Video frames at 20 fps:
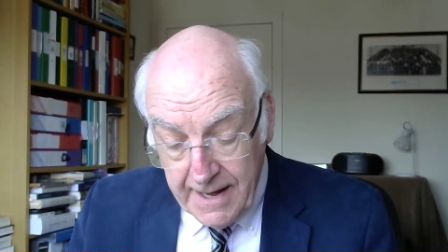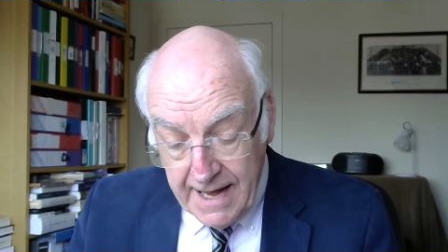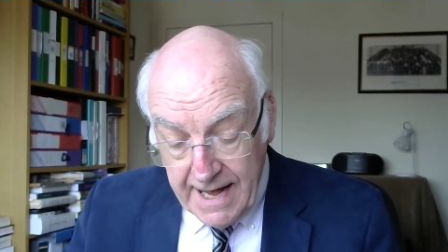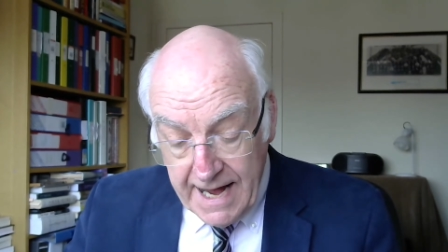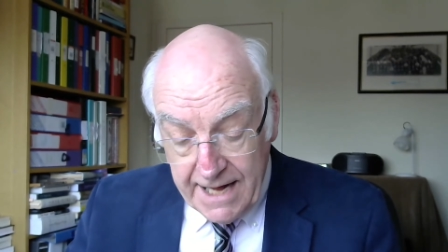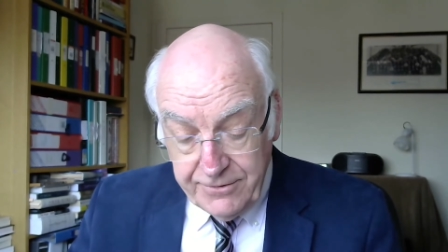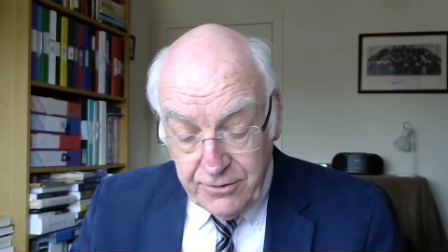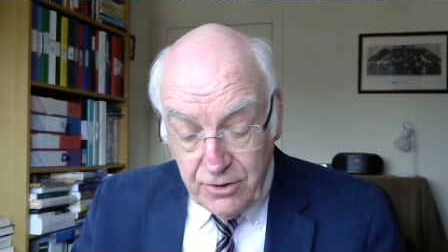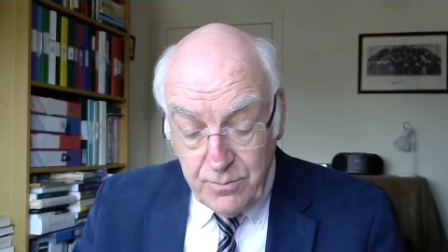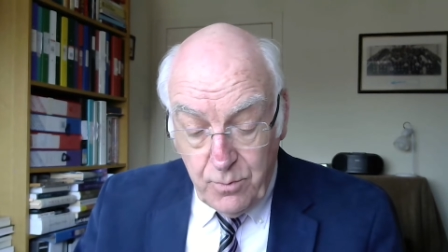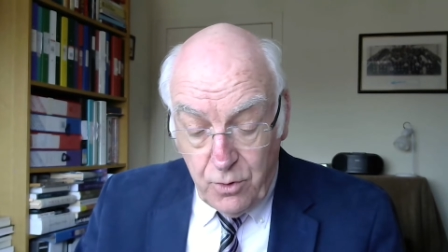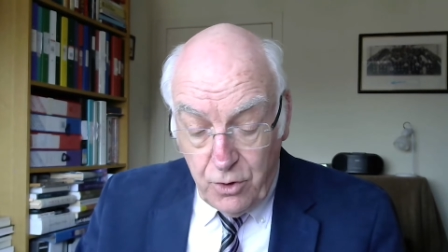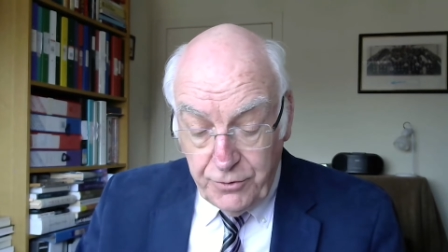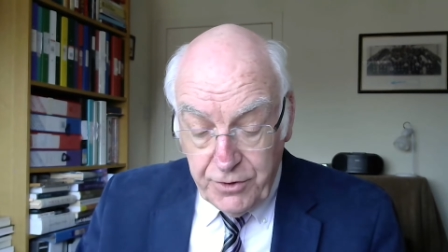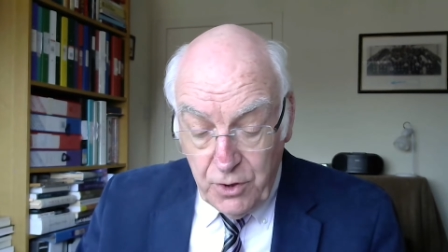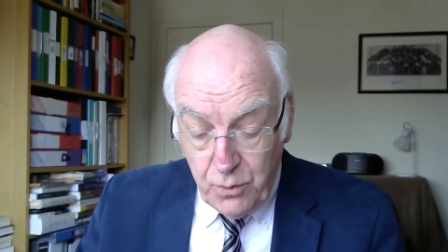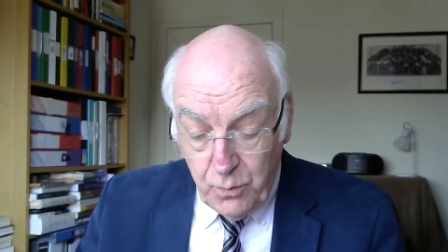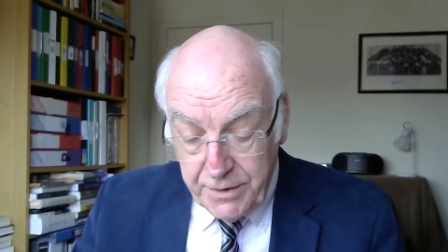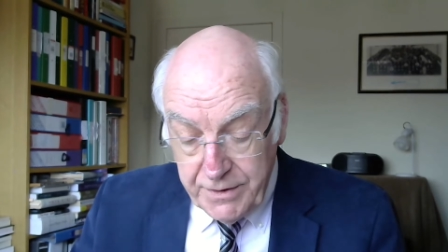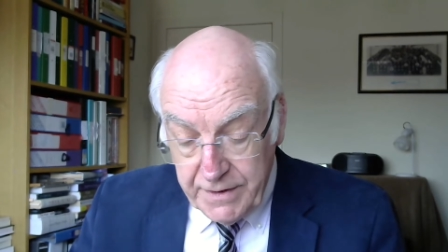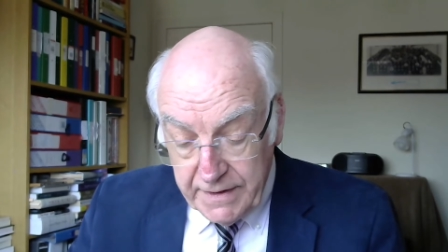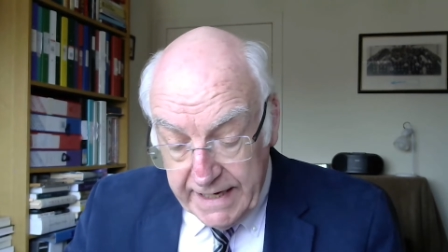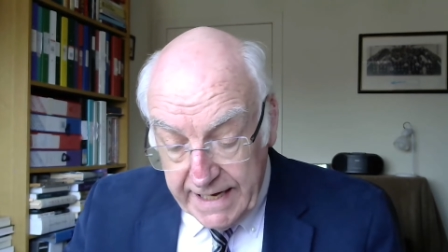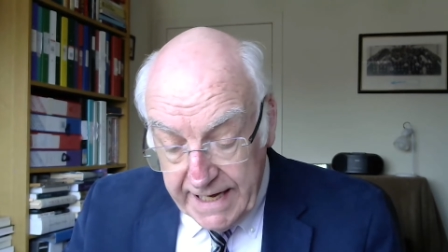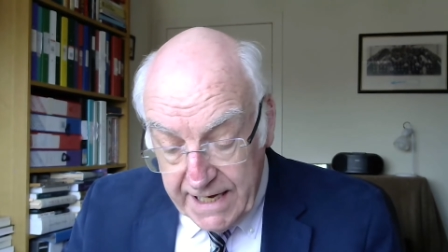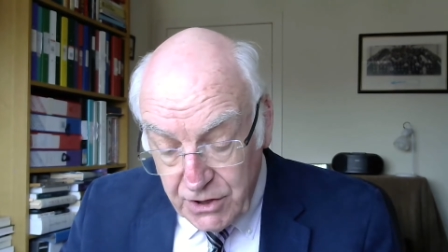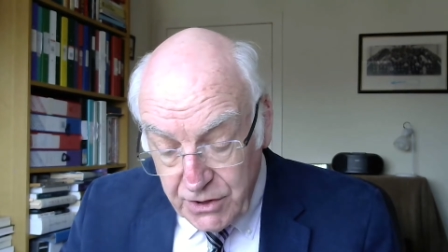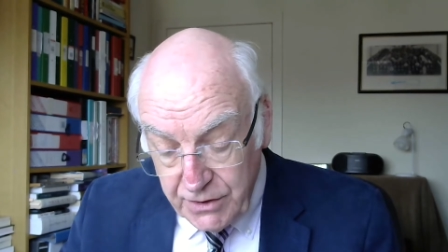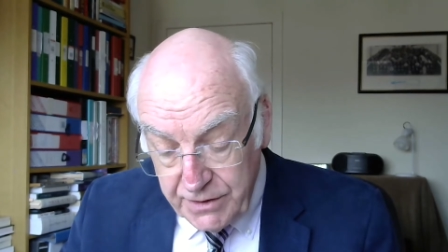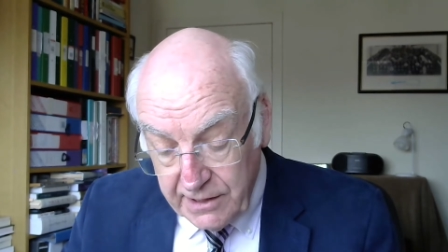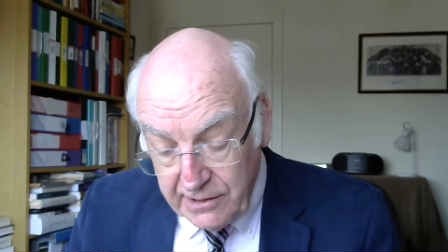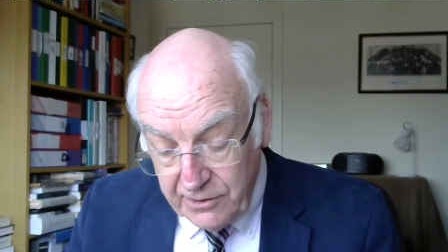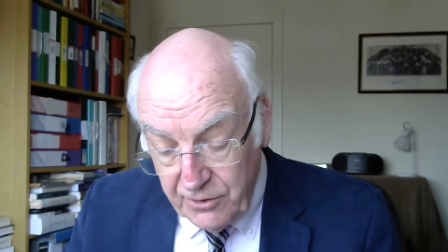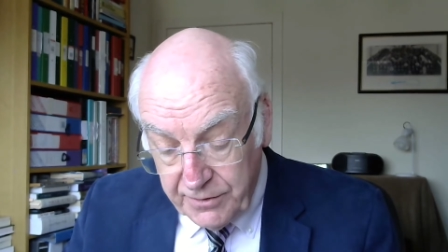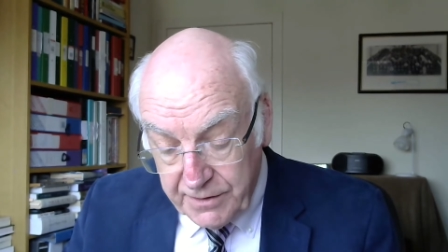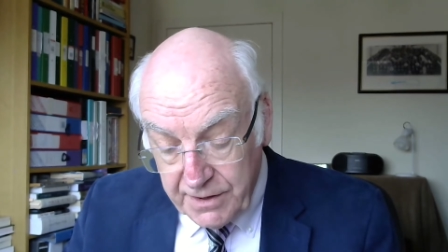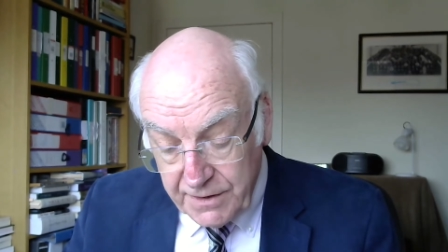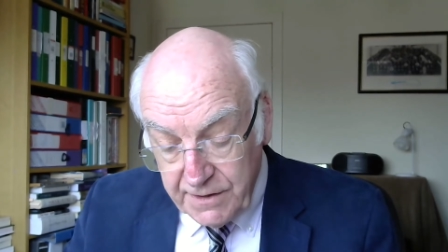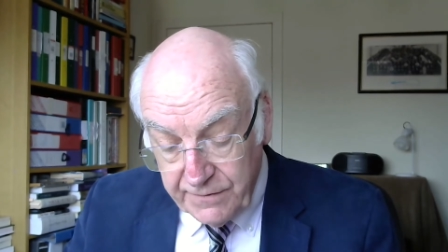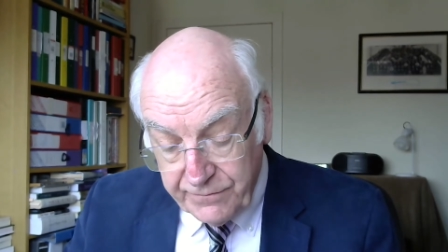And on more than one occasion, it
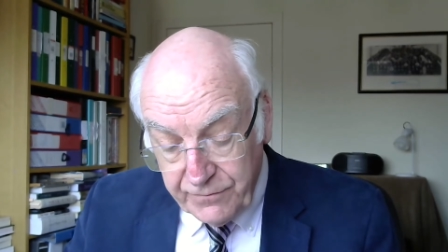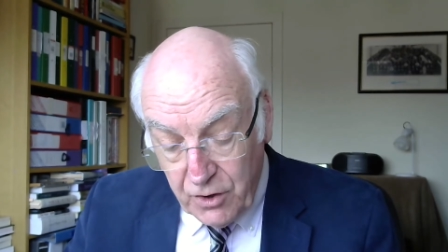looked as if